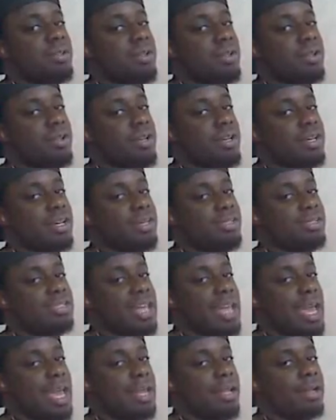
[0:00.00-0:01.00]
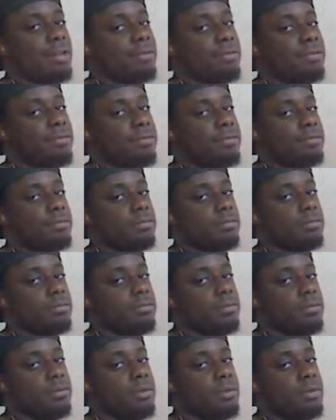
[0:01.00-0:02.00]
NBA lockout to end.
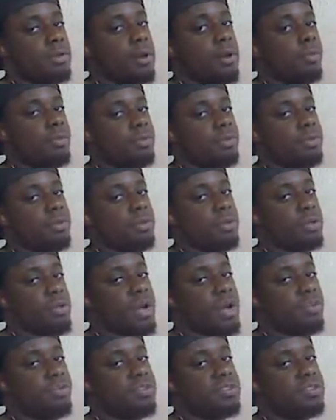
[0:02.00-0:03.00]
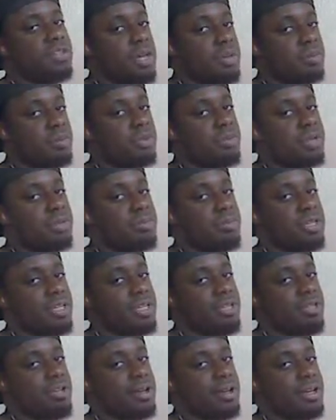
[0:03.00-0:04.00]
Hopefully we don't have a
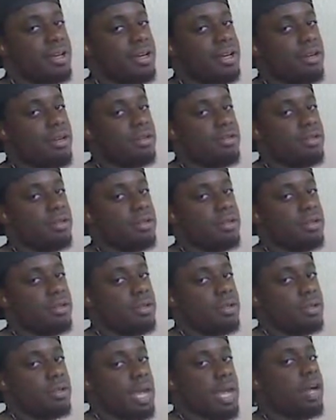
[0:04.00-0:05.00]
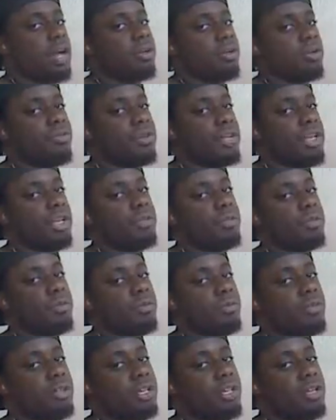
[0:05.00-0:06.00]
WNBA lockout. I don't know if
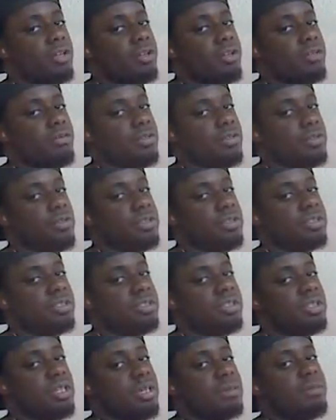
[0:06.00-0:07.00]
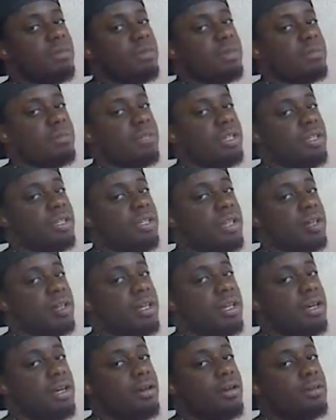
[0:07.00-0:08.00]
anyone would care if there was a WNBA
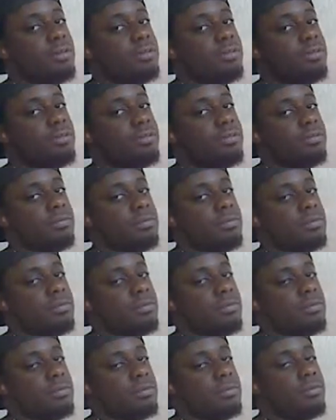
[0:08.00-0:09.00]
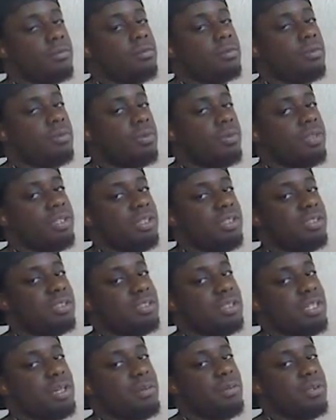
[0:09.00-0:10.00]
lockout. But we need this
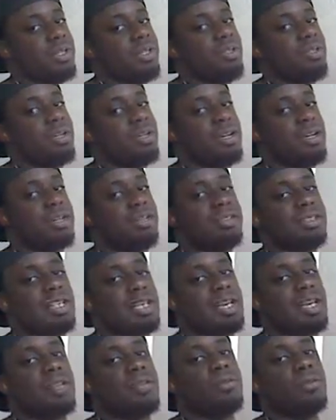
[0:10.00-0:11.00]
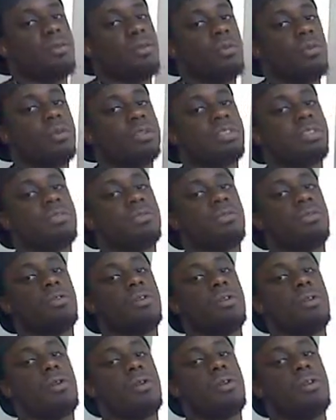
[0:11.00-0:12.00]
NBA lockout to end once and
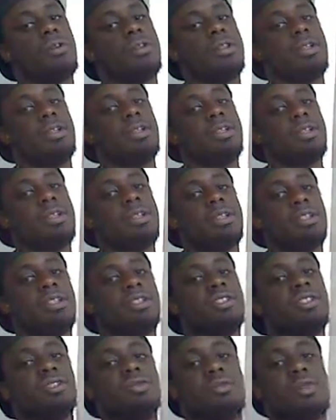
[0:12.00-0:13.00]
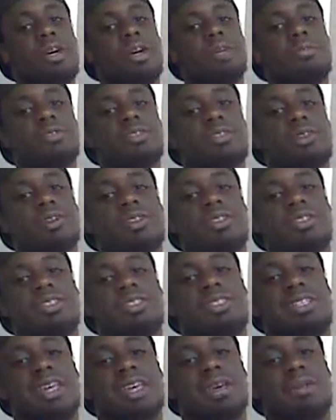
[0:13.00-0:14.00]
for all. This is why I'm starting
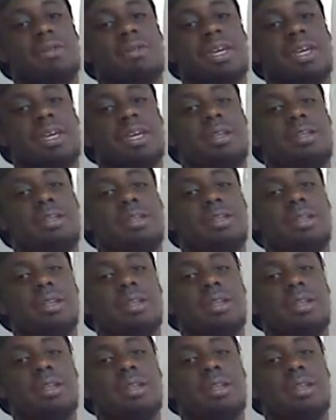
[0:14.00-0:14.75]
this campaign.